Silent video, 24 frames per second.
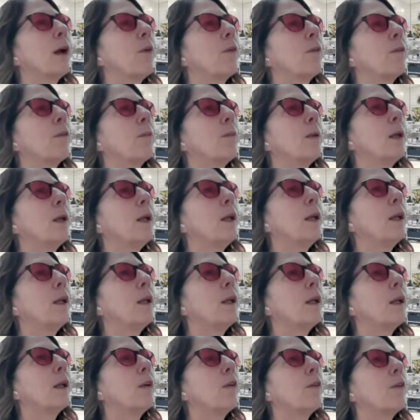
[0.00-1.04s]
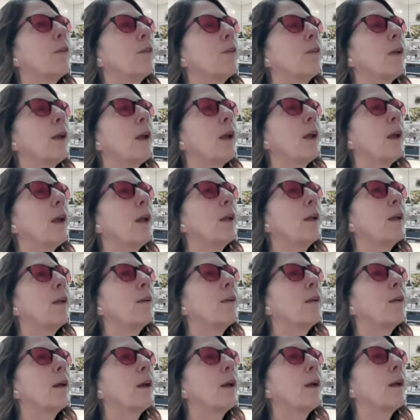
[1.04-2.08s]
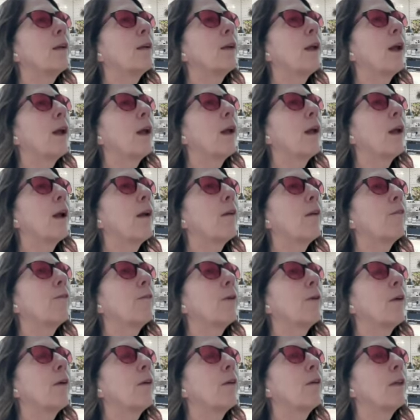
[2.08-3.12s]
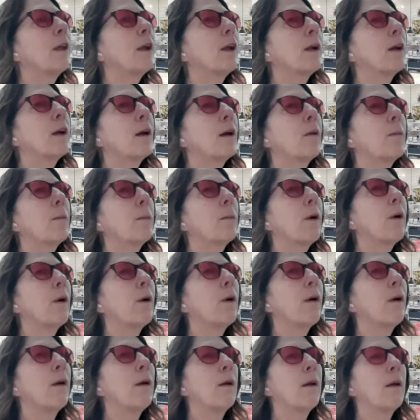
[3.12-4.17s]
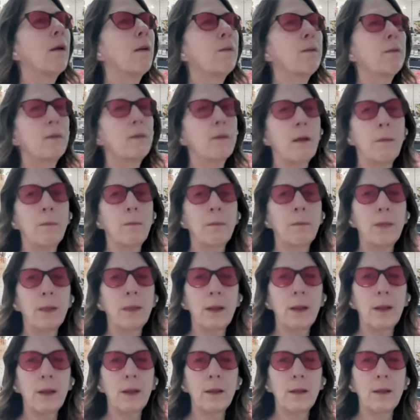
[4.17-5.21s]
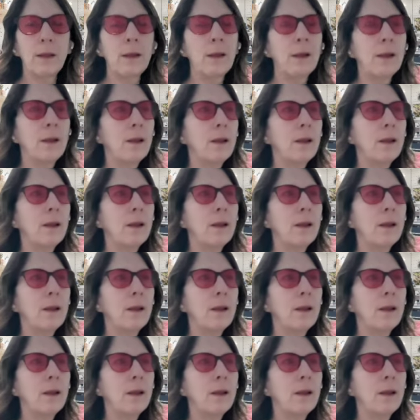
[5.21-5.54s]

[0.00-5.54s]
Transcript: I was being entertained, and yet I felt like a part of something.